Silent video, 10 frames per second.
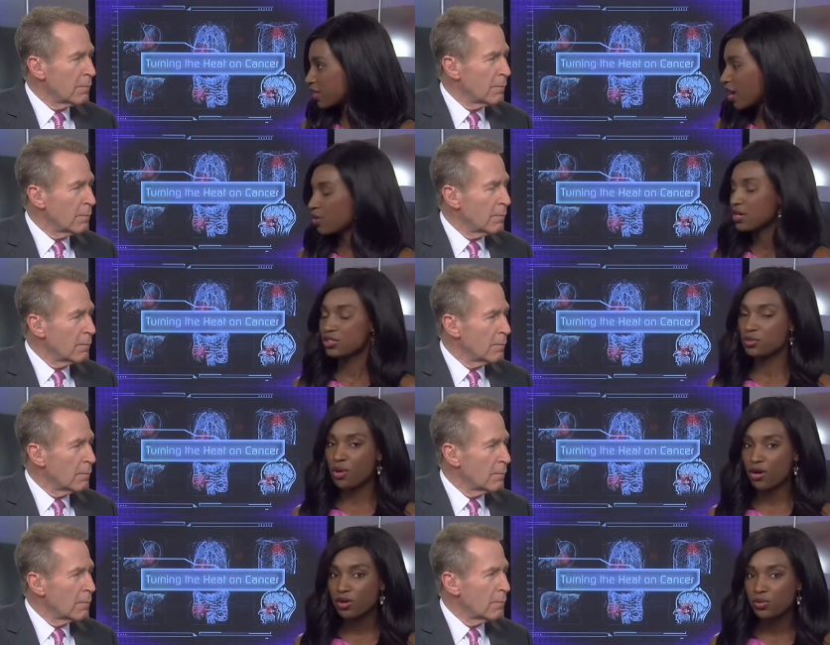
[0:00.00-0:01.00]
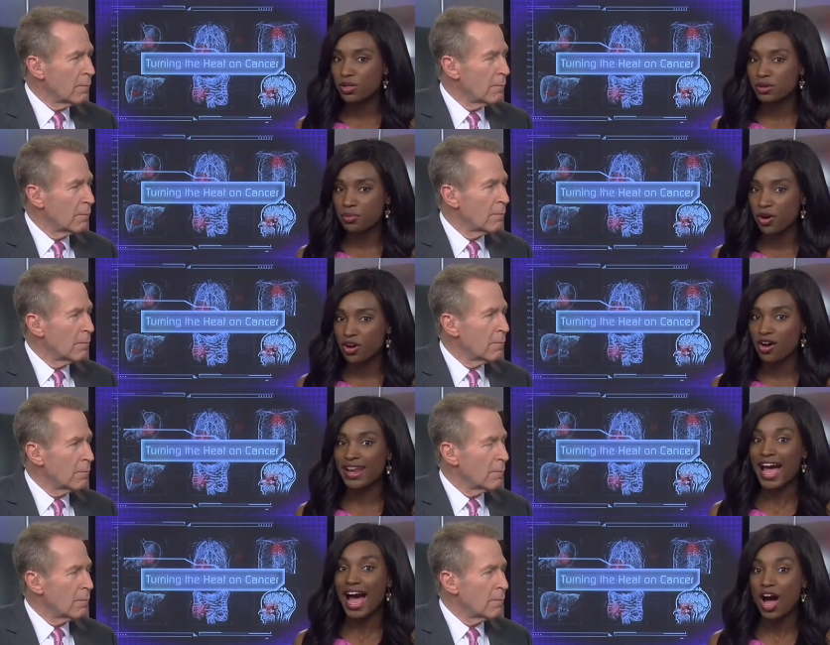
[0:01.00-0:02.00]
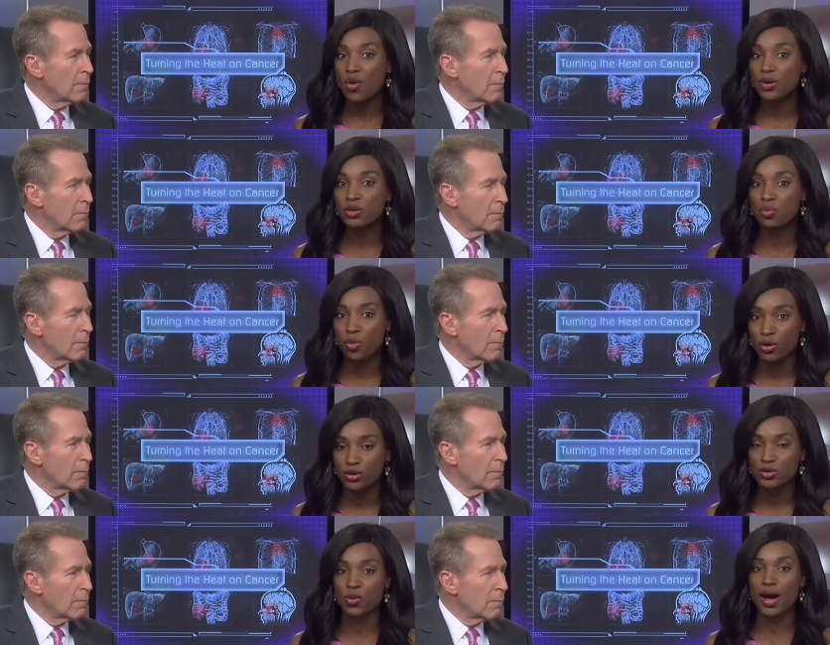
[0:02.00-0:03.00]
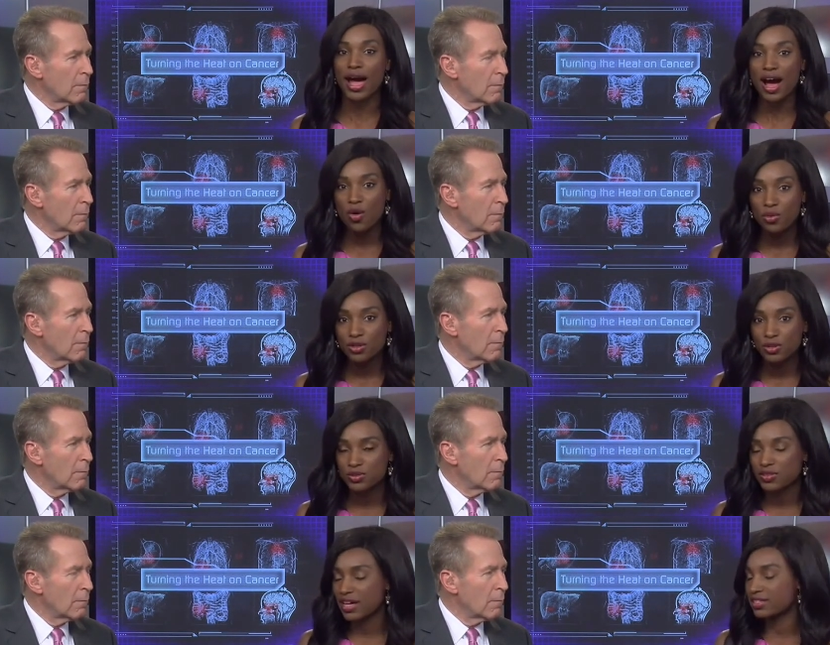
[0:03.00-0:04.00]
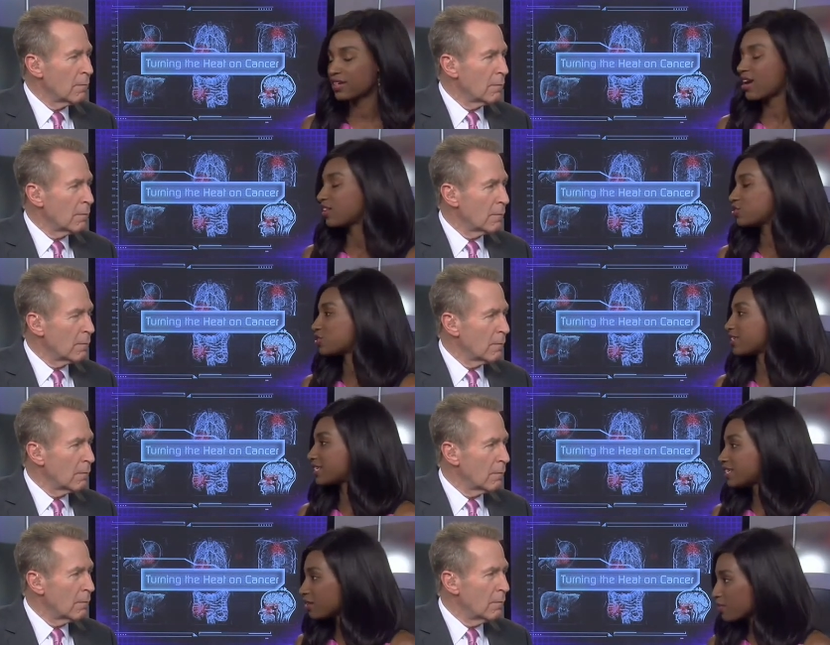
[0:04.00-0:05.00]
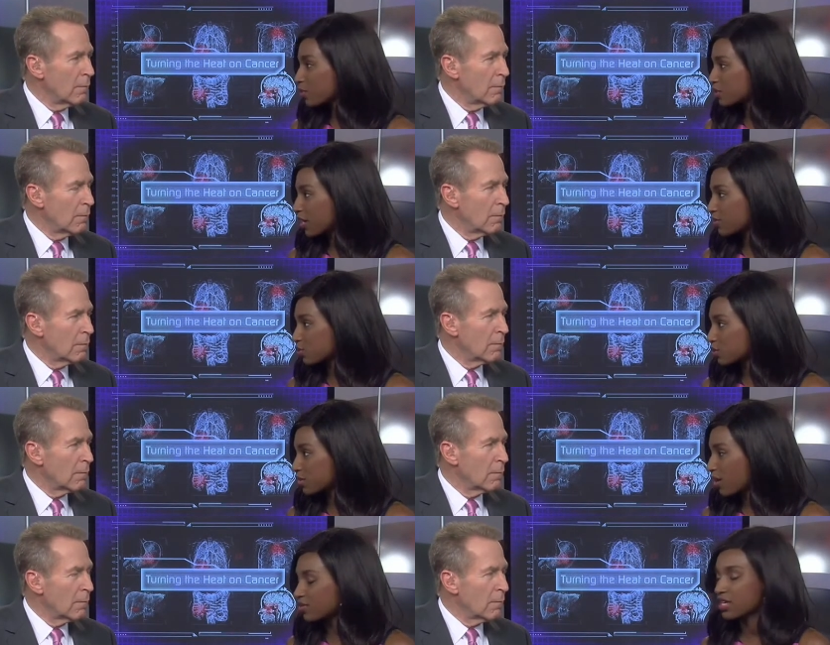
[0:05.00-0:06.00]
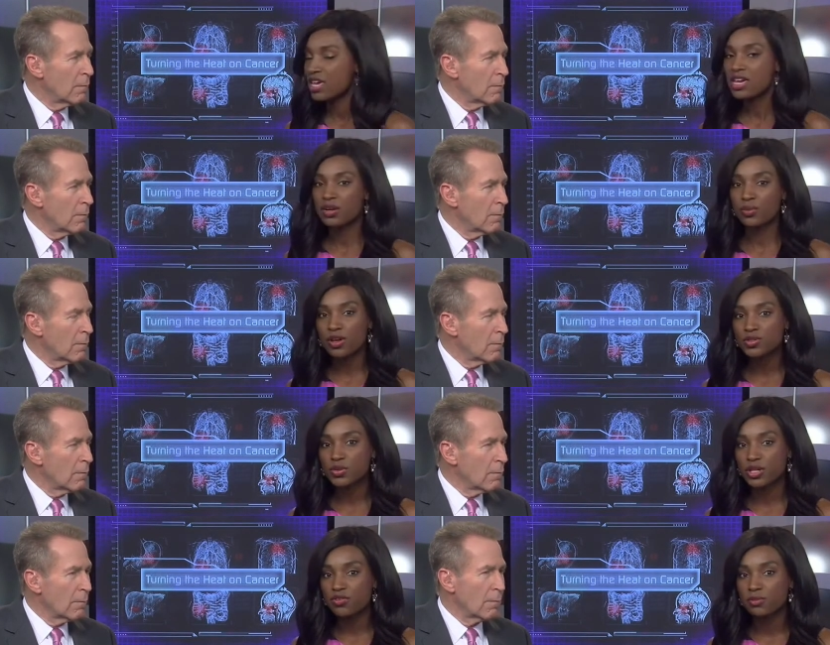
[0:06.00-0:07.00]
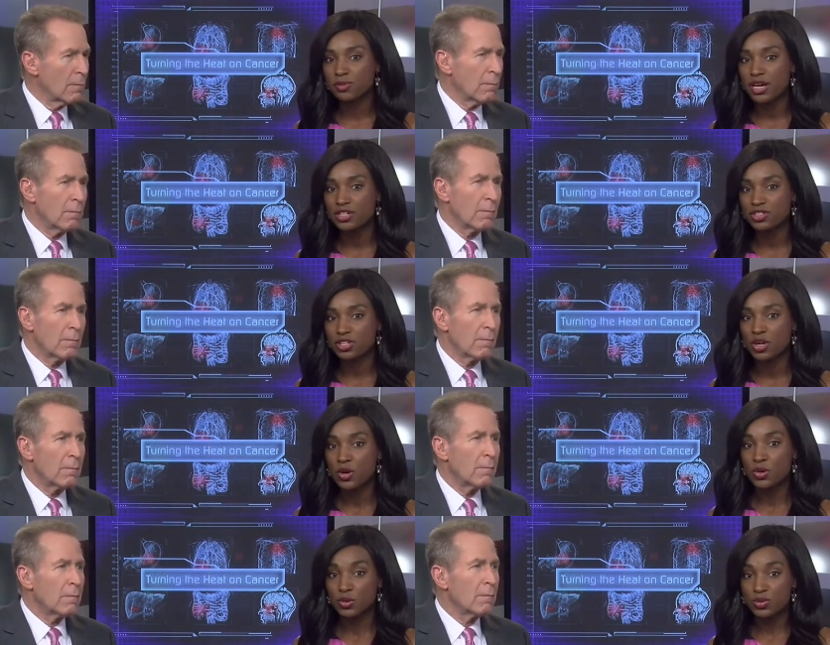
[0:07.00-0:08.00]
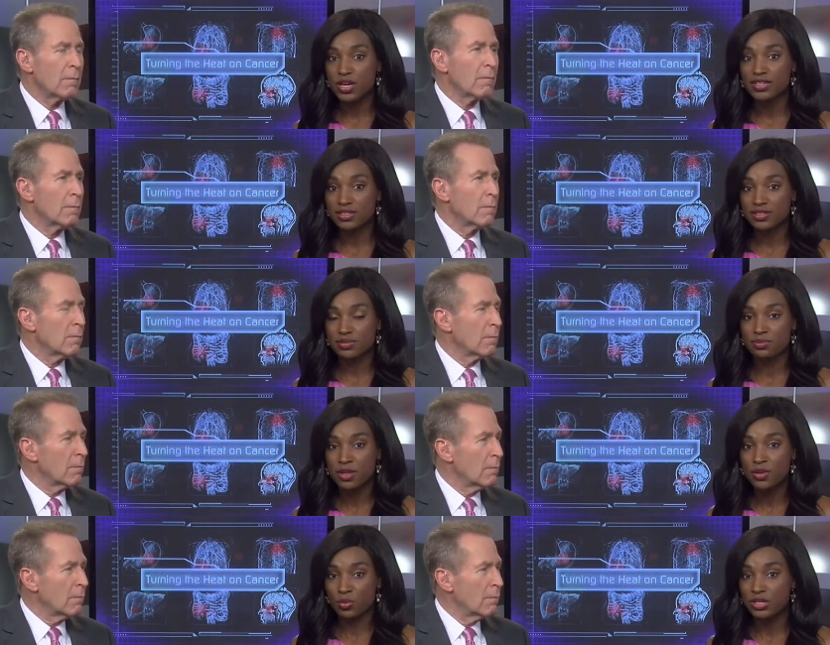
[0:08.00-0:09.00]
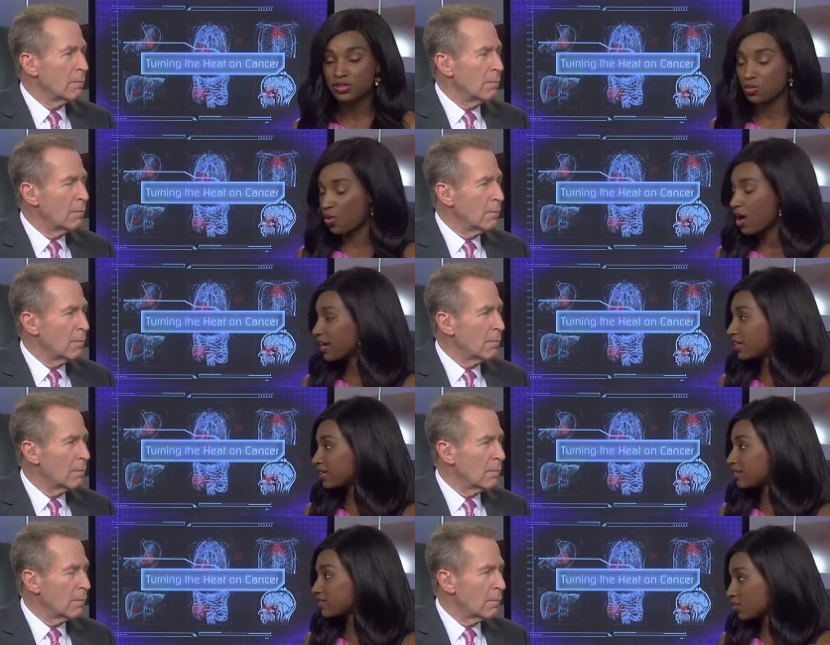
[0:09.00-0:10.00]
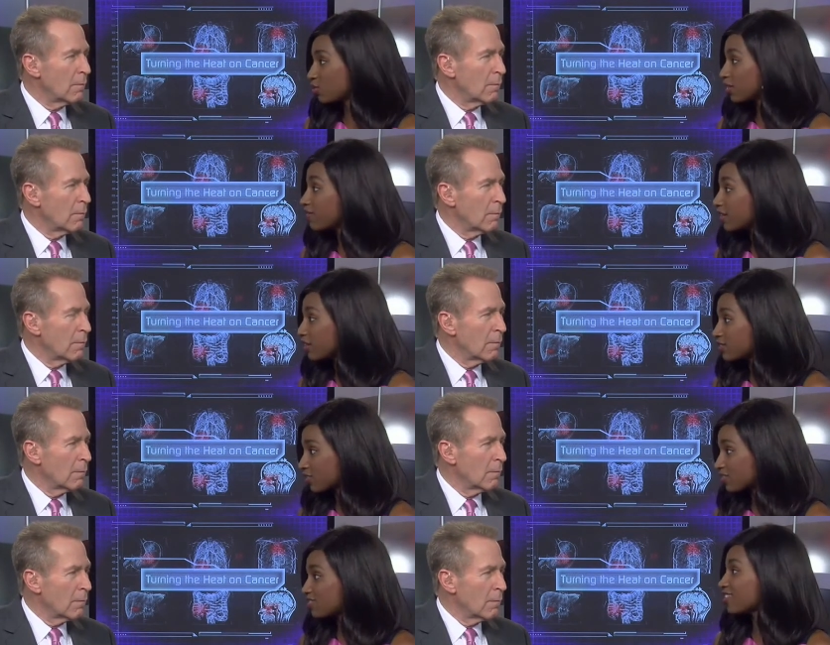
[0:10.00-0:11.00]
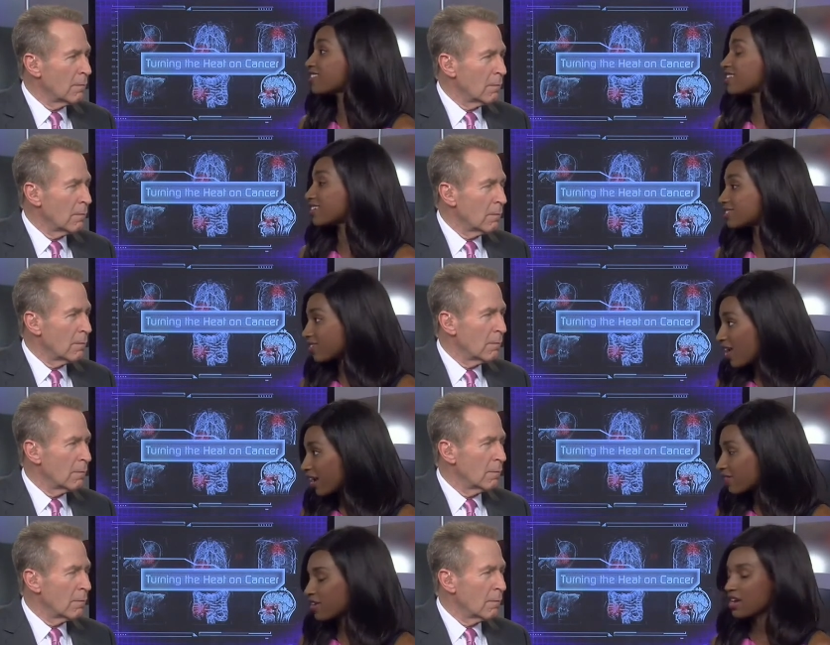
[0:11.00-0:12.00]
Speaker 1: now. Tomorrow we'll embark on how it works, so how we're using that technology to heat up those cancer cells. And we'll also hear from a patient who says it's been the reason why he's still living. It's extended his life.